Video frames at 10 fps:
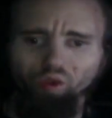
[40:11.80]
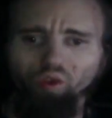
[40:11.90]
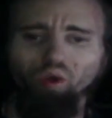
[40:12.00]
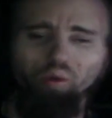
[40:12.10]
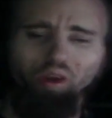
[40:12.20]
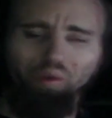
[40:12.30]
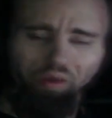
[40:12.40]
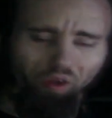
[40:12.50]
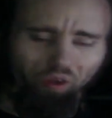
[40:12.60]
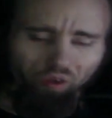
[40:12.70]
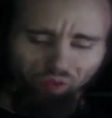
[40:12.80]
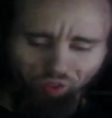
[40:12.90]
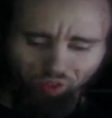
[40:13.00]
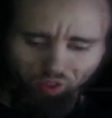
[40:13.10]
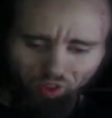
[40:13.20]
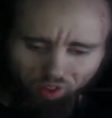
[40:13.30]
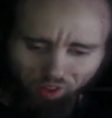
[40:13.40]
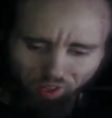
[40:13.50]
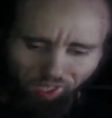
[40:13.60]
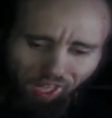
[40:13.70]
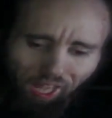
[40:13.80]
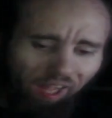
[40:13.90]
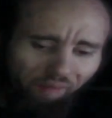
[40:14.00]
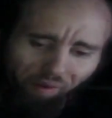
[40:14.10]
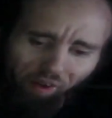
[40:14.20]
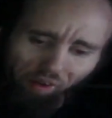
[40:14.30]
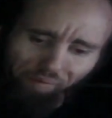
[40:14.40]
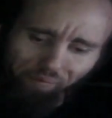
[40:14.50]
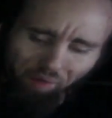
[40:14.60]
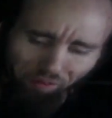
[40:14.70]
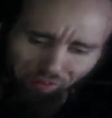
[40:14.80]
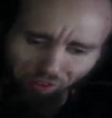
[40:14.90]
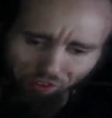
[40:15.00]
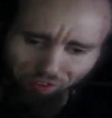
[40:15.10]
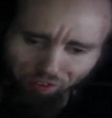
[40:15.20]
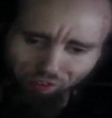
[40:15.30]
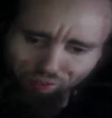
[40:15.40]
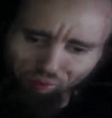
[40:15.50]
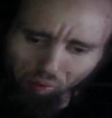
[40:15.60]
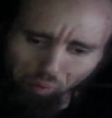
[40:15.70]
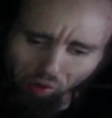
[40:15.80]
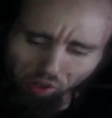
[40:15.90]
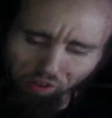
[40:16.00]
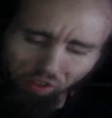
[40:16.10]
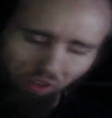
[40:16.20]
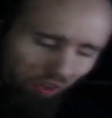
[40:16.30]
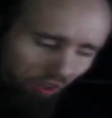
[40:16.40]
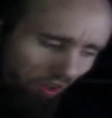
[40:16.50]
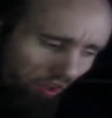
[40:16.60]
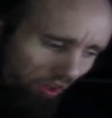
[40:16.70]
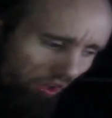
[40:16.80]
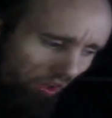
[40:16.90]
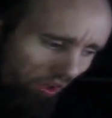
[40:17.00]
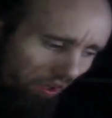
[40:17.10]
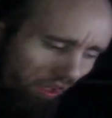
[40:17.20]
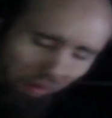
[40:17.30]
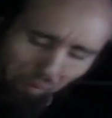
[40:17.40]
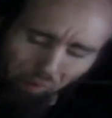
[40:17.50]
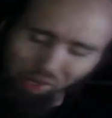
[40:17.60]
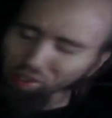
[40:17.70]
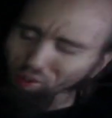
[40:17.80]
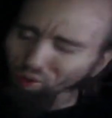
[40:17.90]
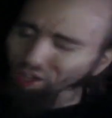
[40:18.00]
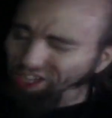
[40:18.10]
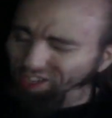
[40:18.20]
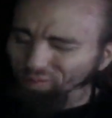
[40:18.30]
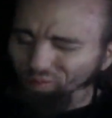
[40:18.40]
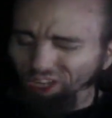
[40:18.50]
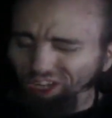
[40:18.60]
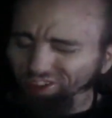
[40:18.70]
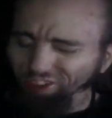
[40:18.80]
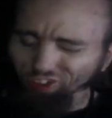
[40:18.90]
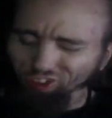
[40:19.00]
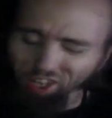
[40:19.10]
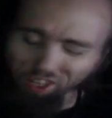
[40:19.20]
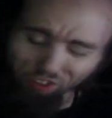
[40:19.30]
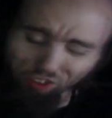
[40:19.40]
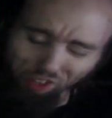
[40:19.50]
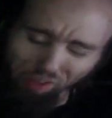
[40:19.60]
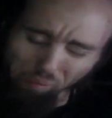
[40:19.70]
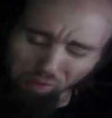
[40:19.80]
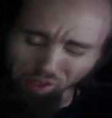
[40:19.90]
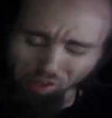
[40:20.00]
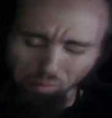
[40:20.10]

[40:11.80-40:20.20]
What up, y'all? I have a little message for Marty and Michael and everyone out there trying to set me up.